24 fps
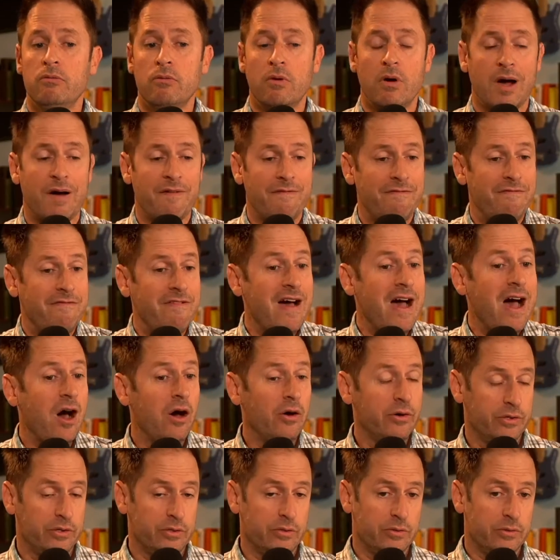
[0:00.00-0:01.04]

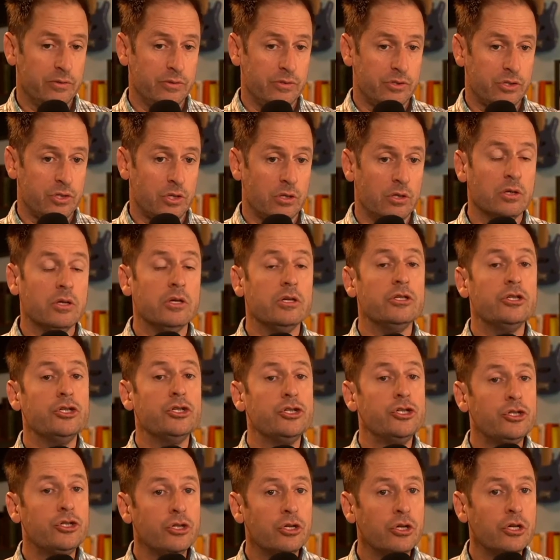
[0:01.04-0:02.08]
values
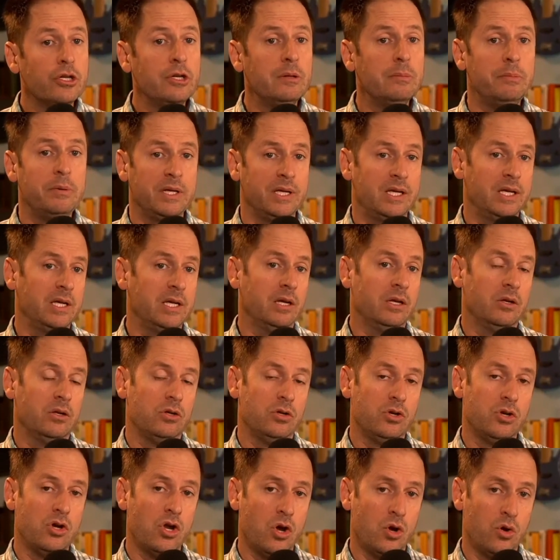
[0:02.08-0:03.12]
should be
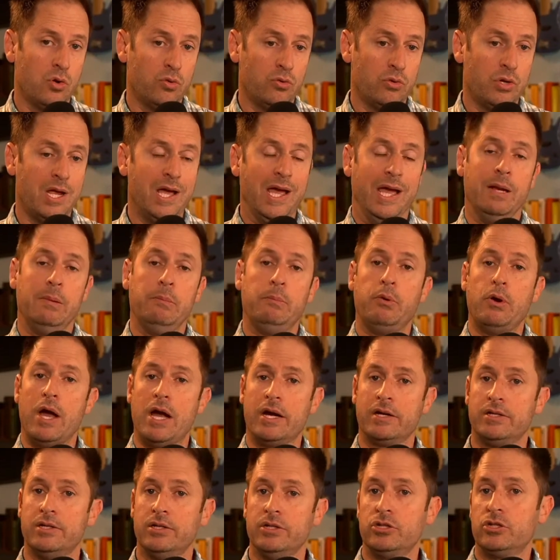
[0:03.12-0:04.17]
known and
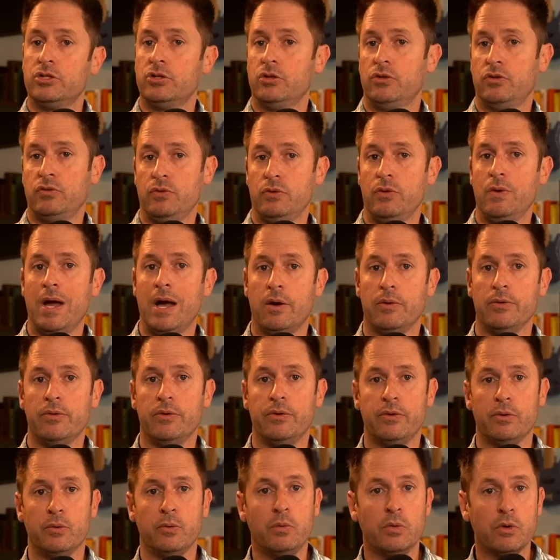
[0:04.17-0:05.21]
practiced throughout
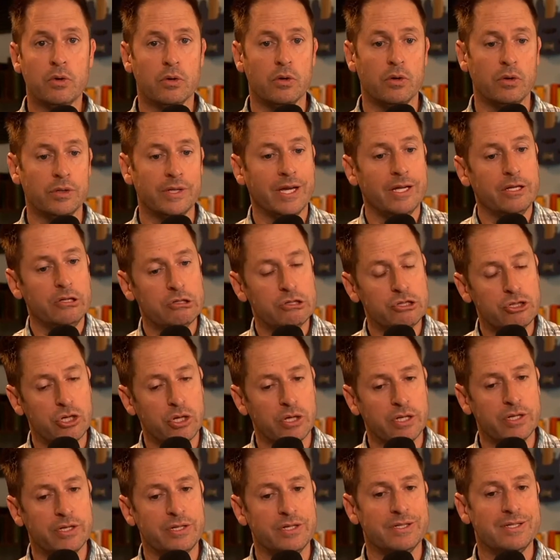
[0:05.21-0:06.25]
the world. And you're
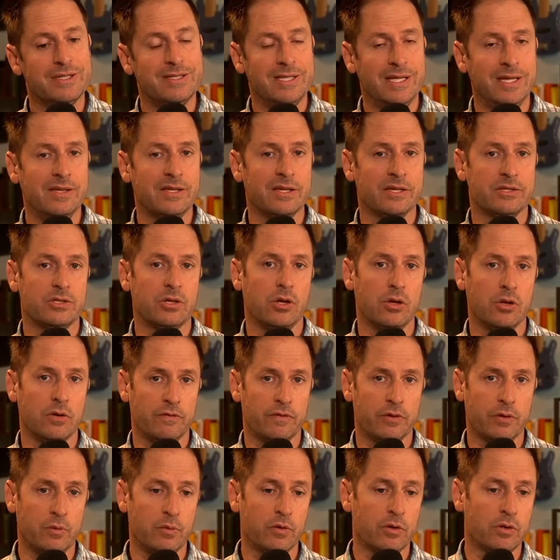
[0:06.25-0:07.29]
starting to see this all over
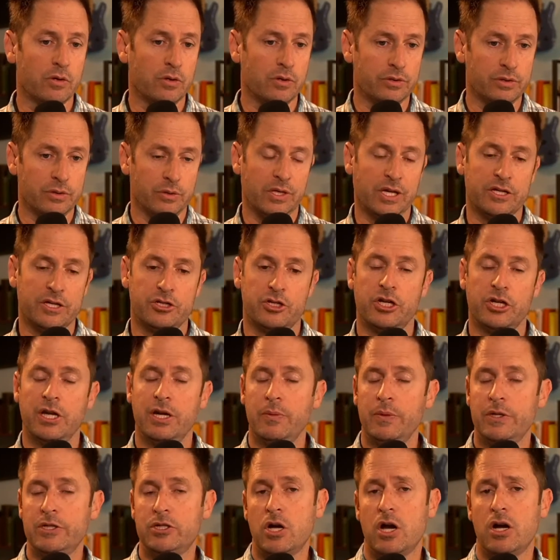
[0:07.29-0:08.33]
the world. Yesterday,
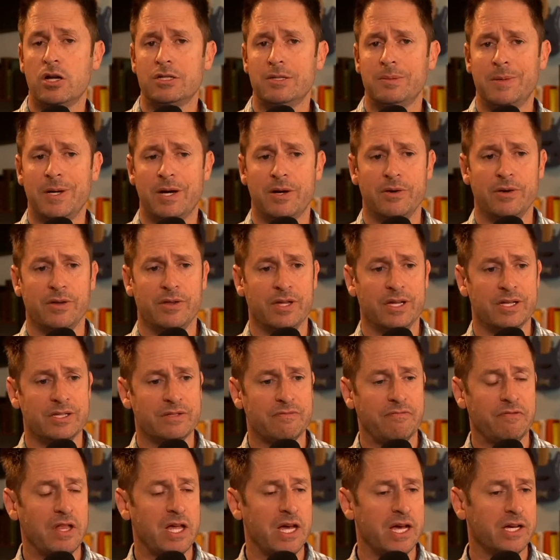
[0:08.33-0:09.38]
we talked about these
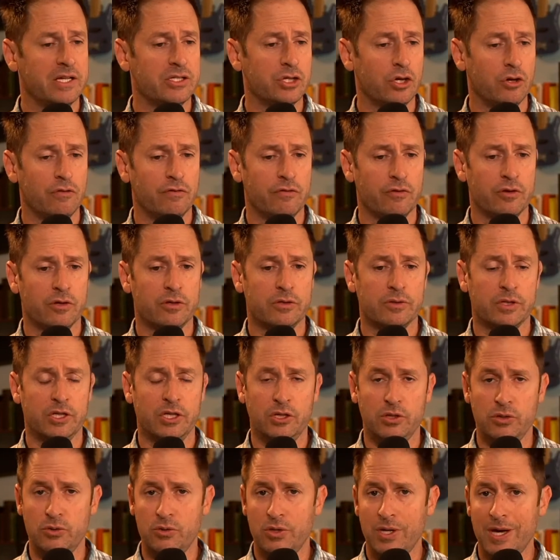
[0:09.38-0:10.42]
flags over
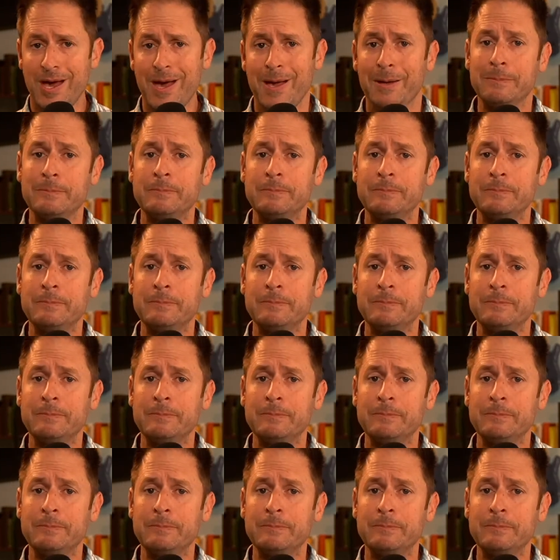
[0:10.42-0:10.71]
the UK.